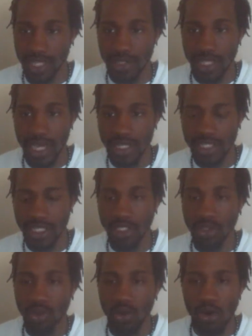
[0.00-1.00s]
And thou
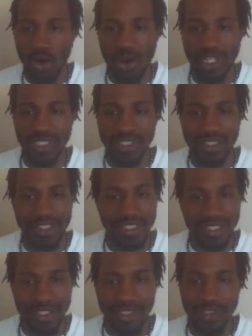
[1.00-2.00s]
shalt do according to the
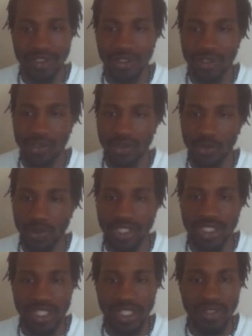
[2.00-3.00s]
sentence
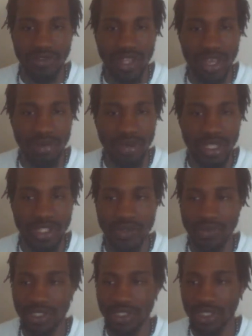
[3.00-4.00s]
which they of that
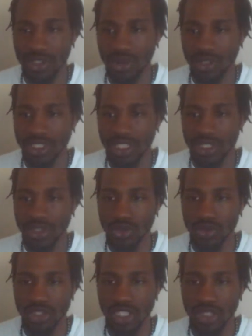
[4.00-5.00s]
place which the Lord shall
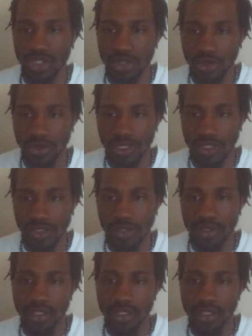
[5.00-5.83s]
choose shall show thee,